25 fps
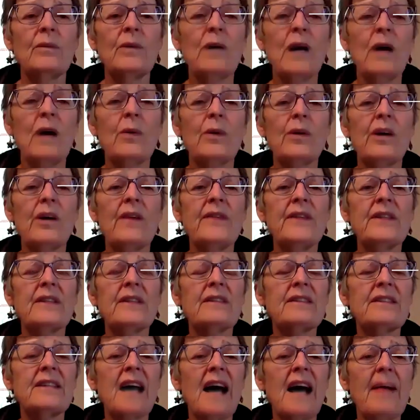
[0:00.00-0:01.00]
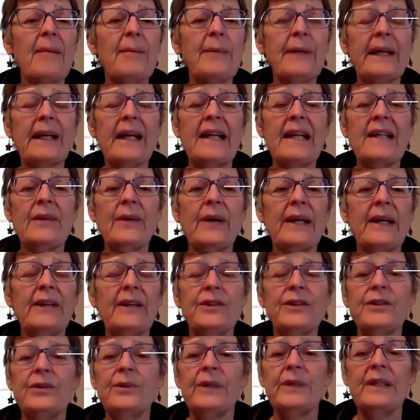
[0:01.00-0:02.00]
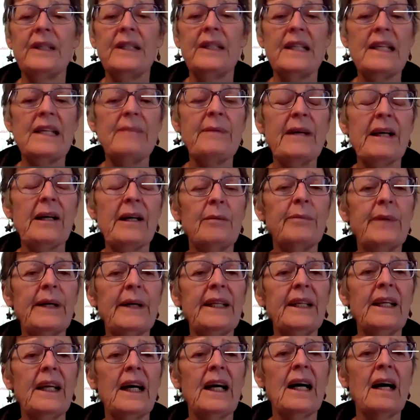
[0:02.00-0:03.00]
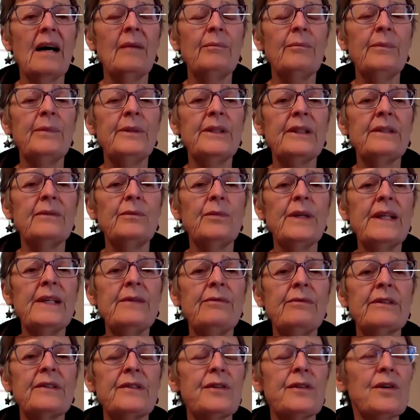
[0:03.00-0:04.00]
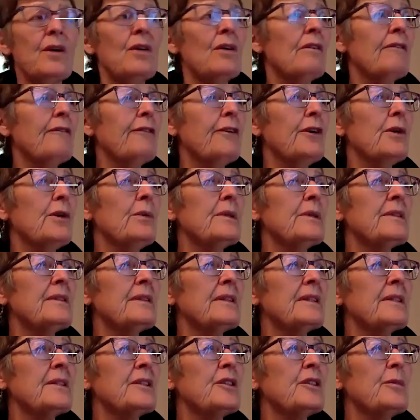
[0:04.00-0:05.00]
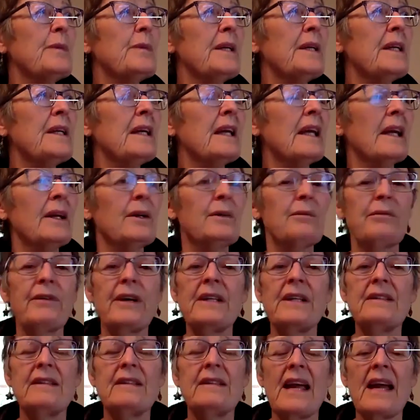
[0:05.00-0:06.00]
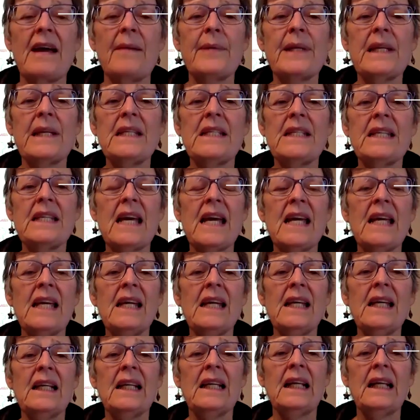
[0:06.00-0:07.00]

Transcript: while, we're on this topic, I know I could do it in email, but uh, did we resolve who was going to speak at Race Amity Day?